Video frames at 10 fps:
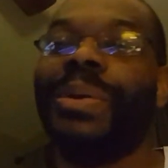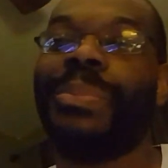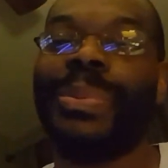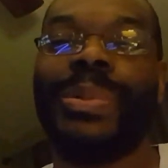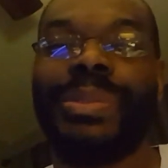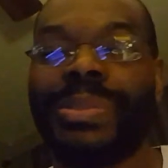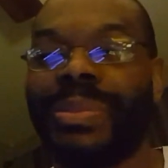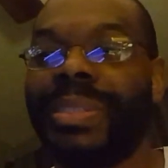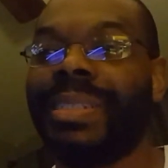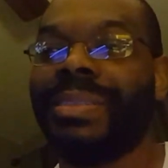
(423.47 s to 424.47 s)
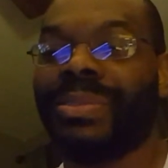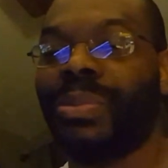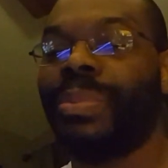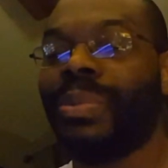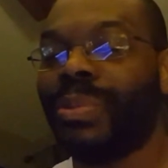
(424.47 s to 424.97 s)
I'm pretty sure he has
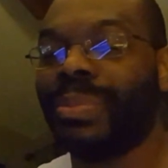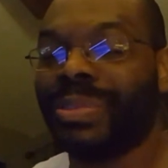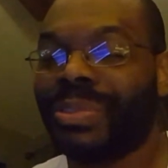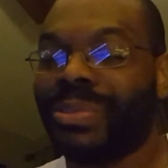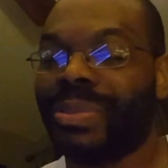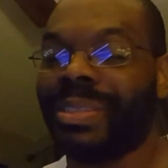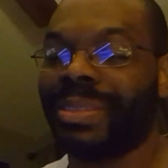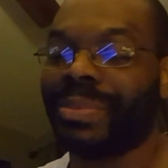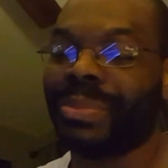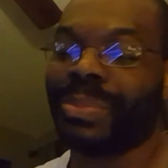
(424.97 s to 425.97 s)
superhuman strength